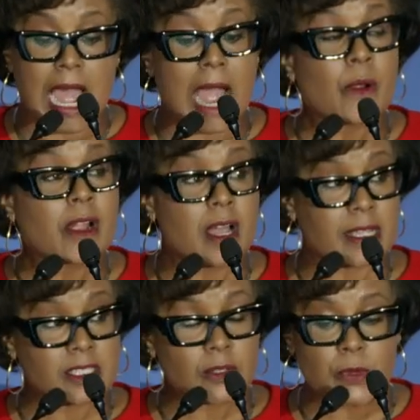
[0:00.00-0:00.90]
Our
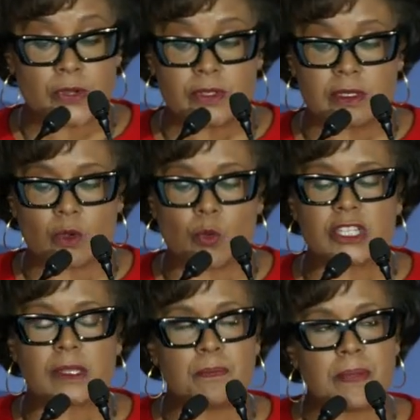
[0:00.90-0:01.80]
customers were
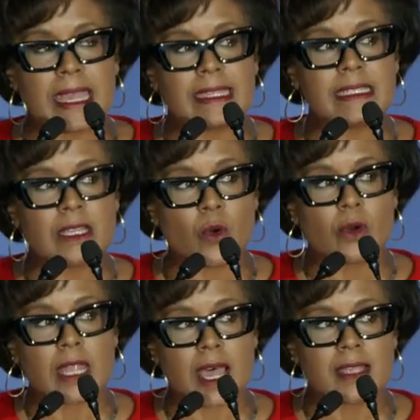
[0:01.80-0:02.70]
depending
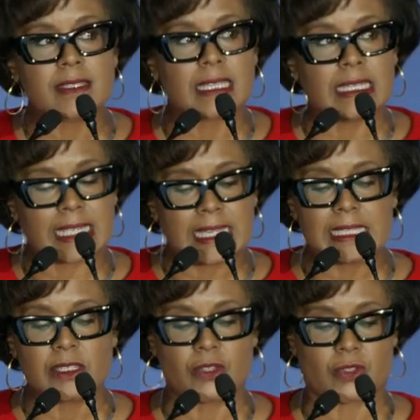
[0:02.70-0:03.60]
on us in
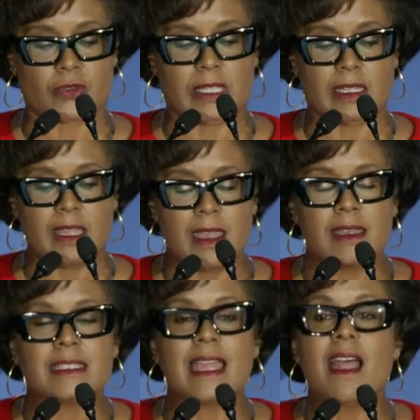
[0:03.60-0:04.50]
industry
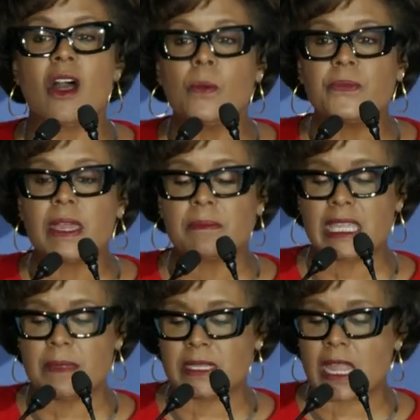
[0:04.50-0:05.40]
to help them
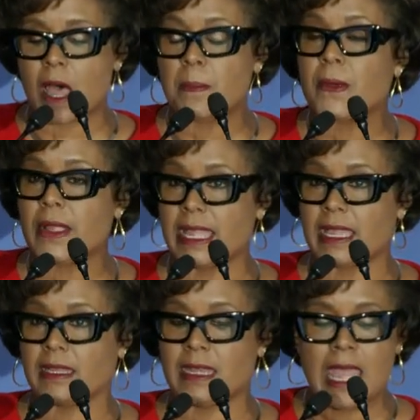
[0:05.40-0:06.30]
keep an upper
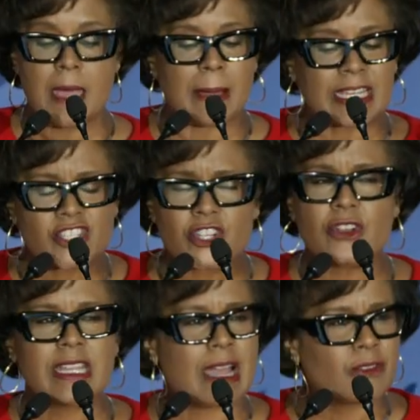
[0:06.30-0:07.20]
hand by
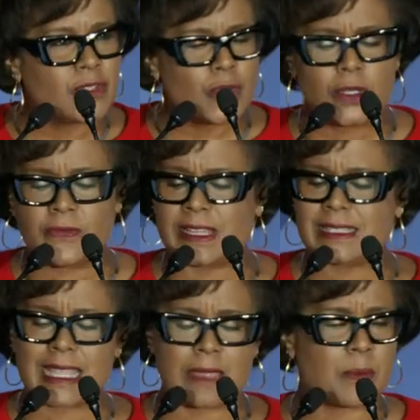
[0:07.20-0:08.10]
churning out new
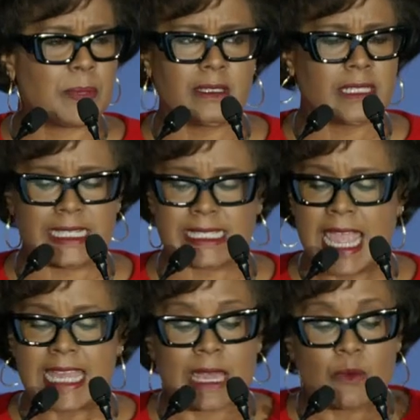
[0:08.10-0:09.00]
defense capabilities
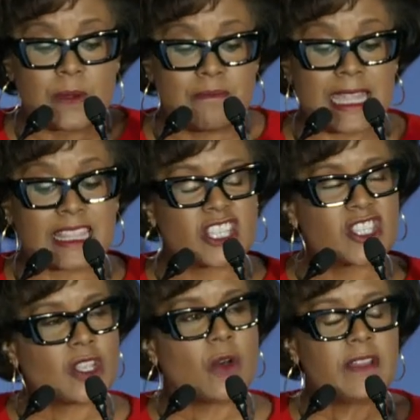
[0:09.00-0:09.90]
that would make the
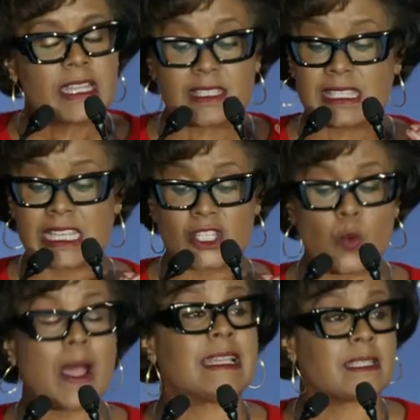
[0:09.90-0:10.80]
Soviets think
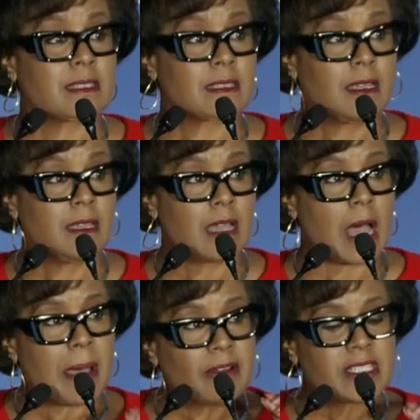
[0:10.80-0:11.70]
twice
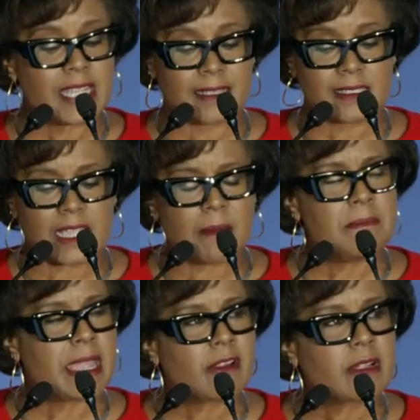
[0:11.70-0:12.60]
about testing
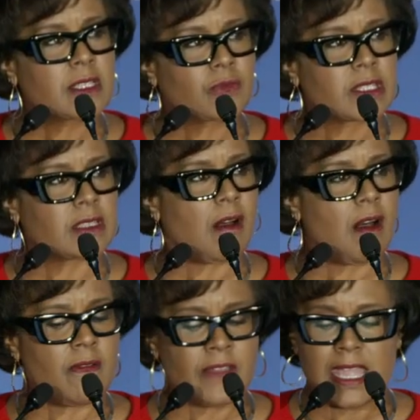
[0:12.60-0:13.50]
America's
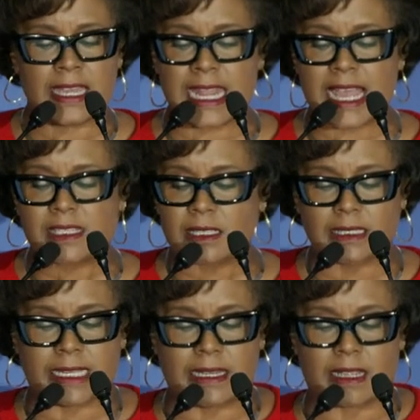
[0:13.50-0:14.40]
resolve and
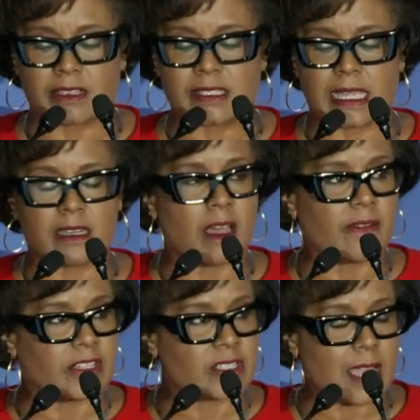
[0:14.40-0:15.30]
escalating our
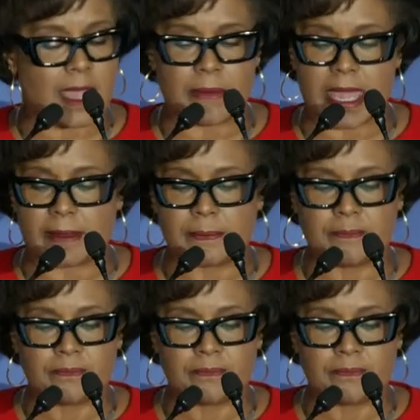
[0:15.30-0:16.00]
standoff into combat.